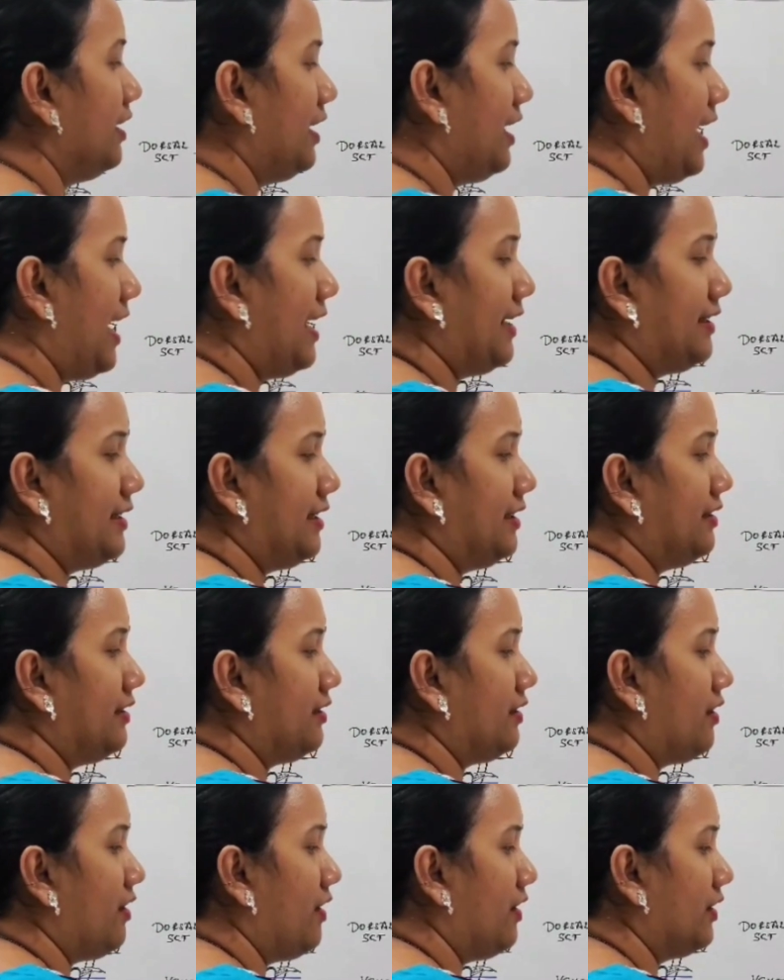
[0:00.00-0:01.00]
anterior
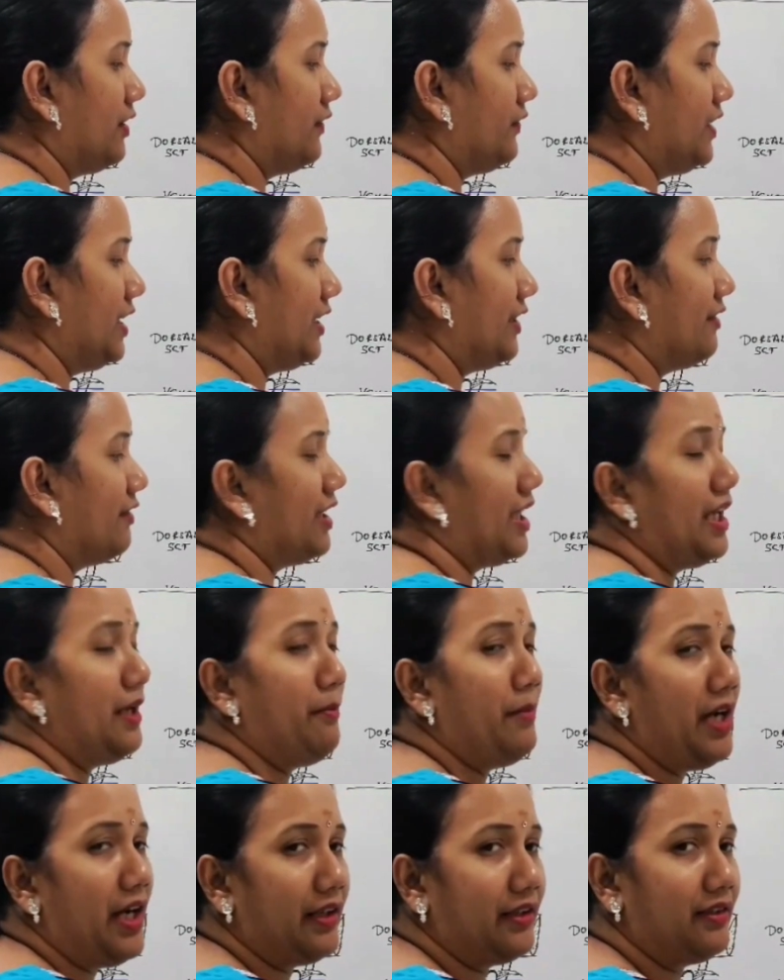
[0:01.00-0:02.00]
horn of the grey
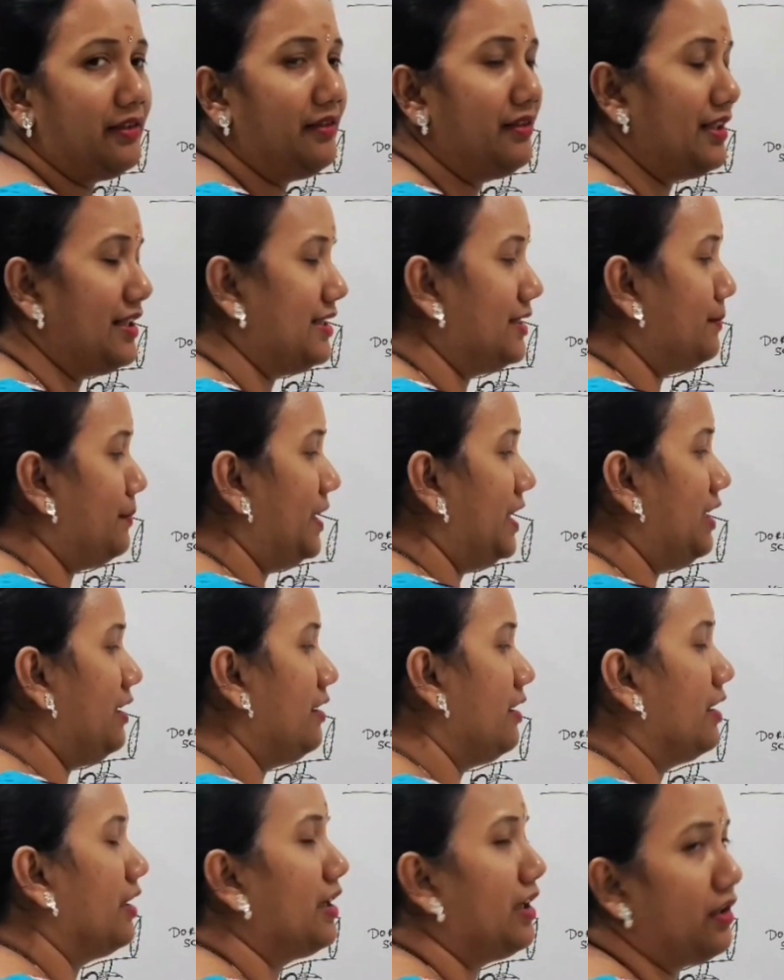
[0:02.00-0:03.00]
matter, is being
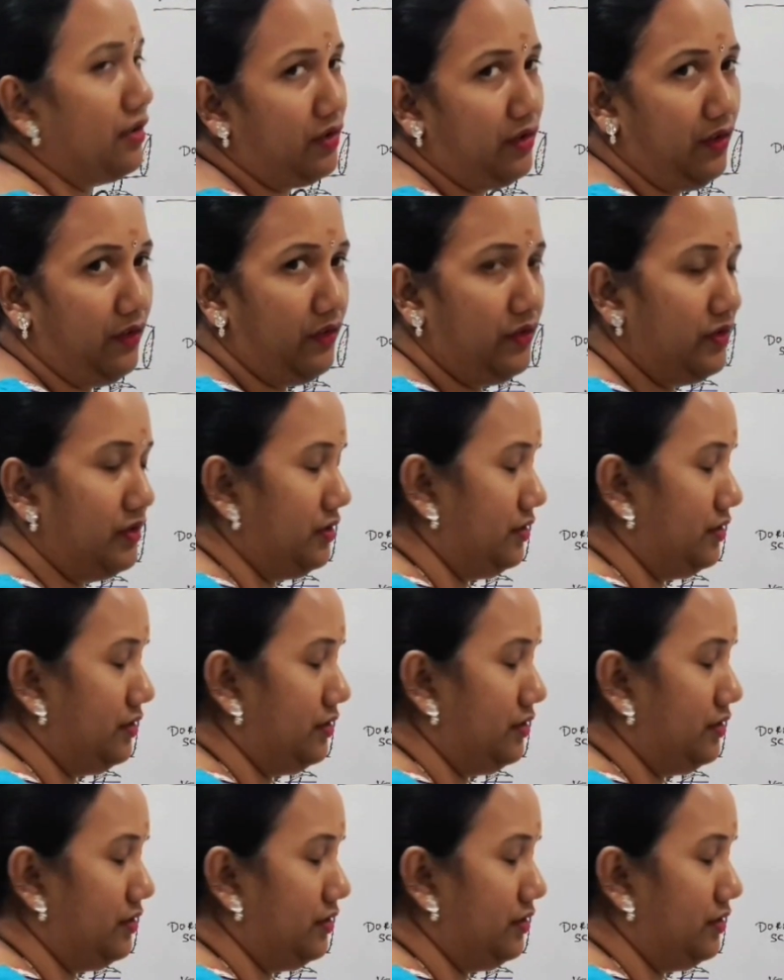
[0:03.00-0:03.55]
cut off.